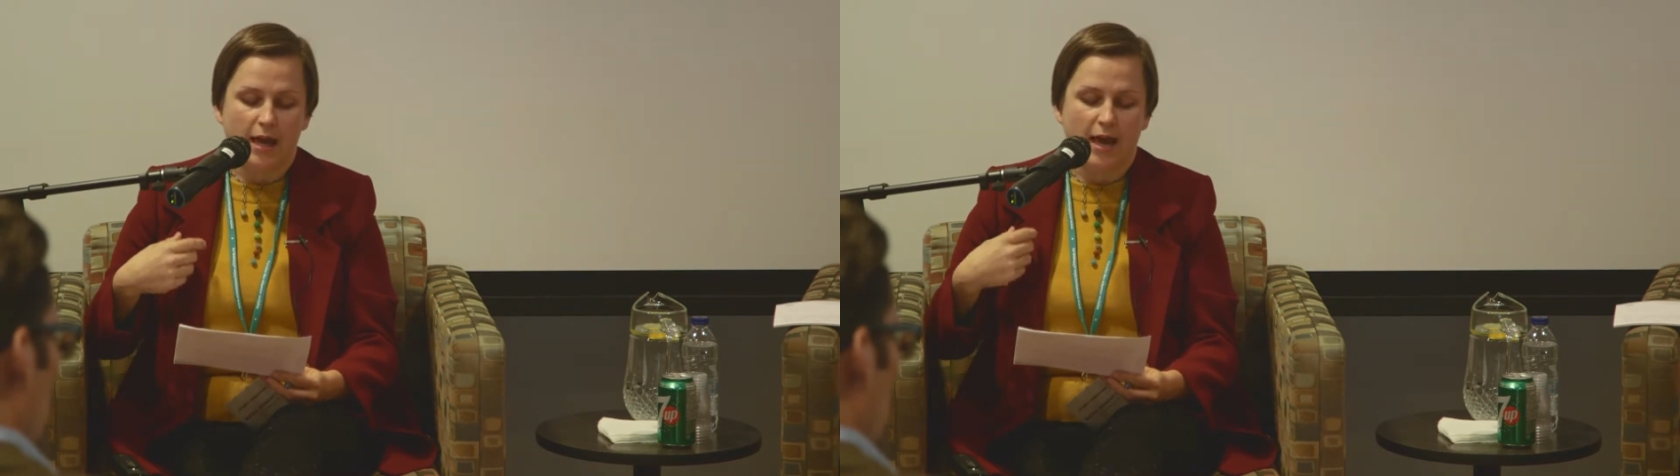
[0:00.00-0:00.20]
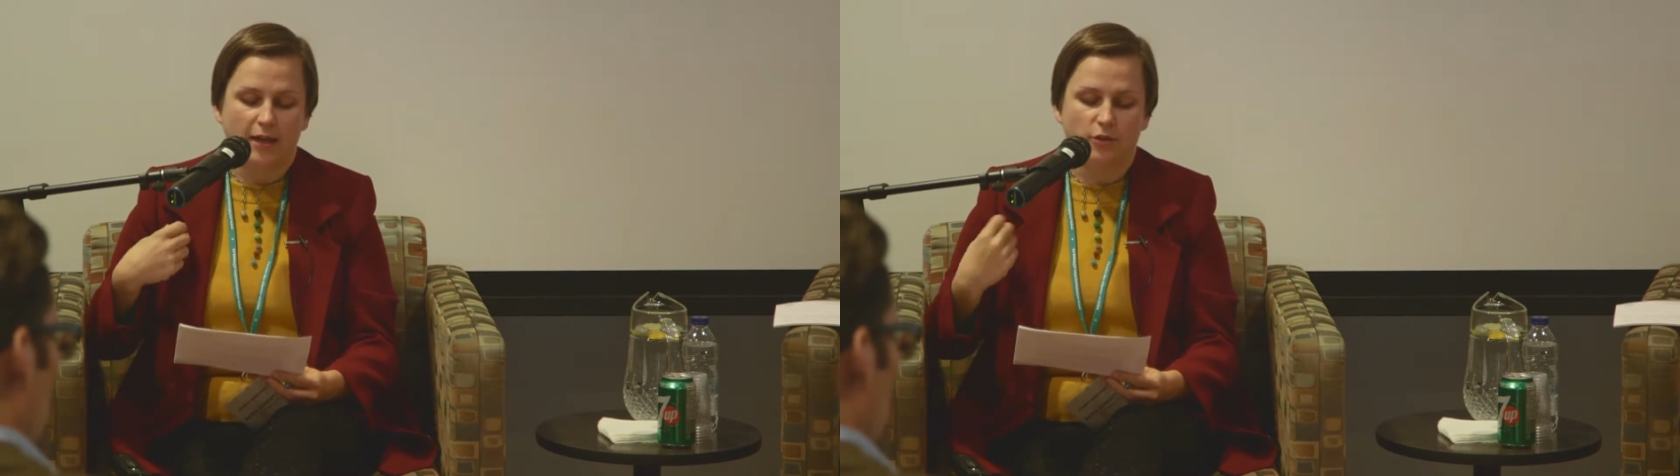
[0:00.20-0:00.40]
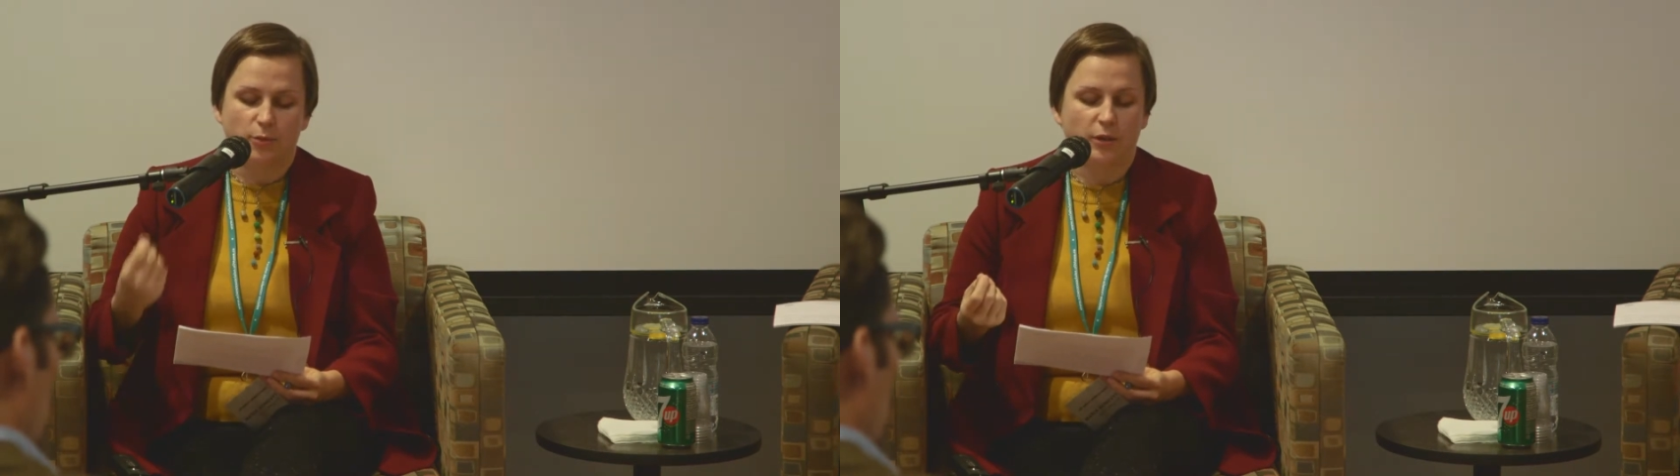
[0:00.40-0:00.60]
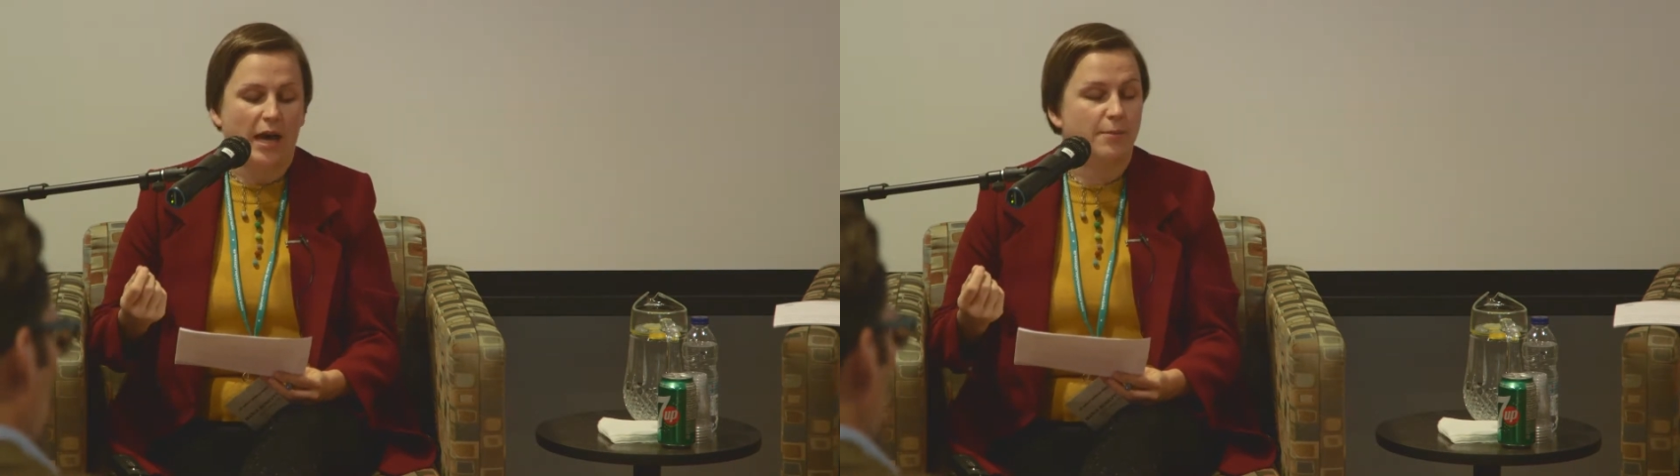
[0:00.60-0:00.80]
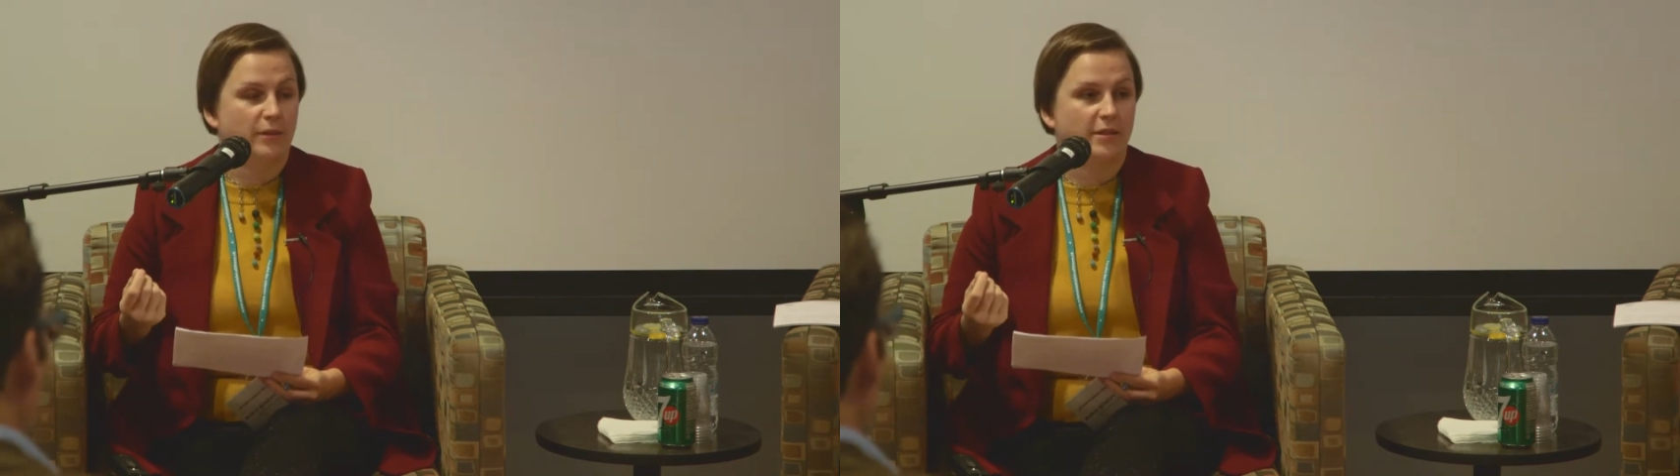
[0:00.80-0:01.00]
and global
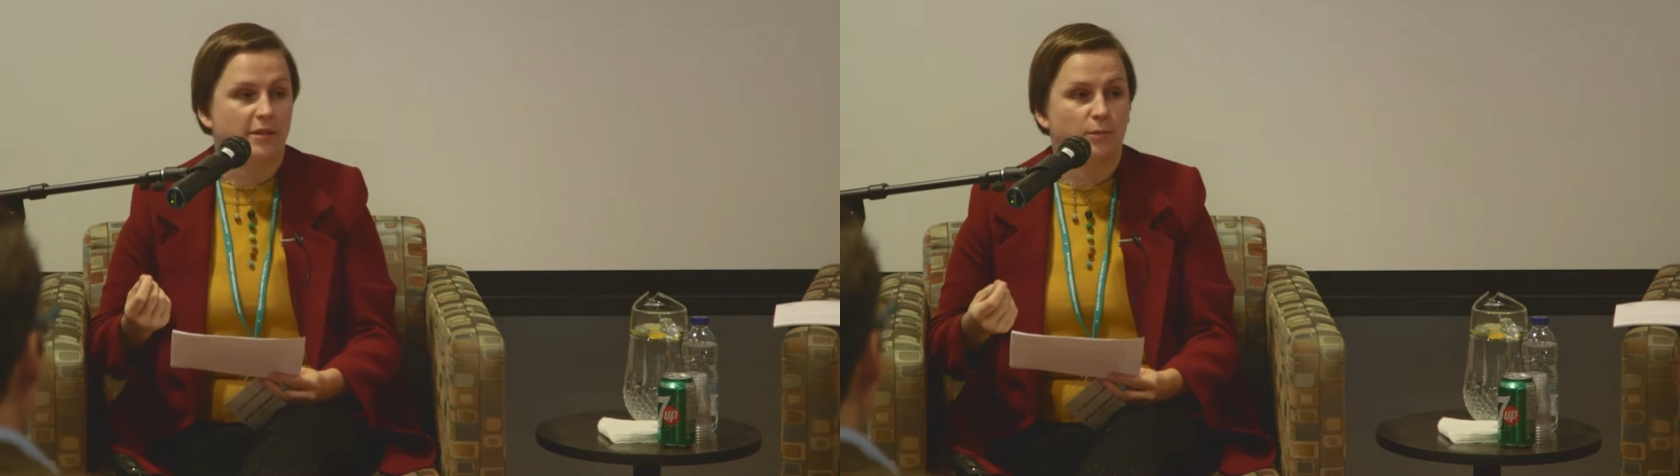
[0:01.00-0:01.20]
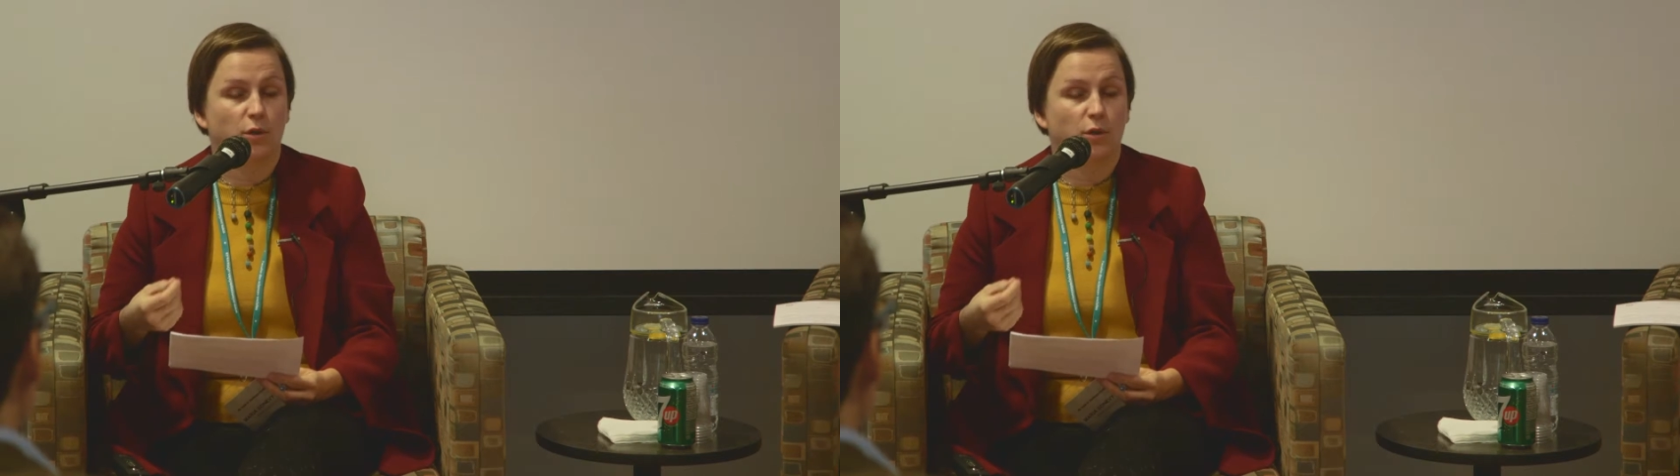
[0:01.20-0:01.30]
capitalism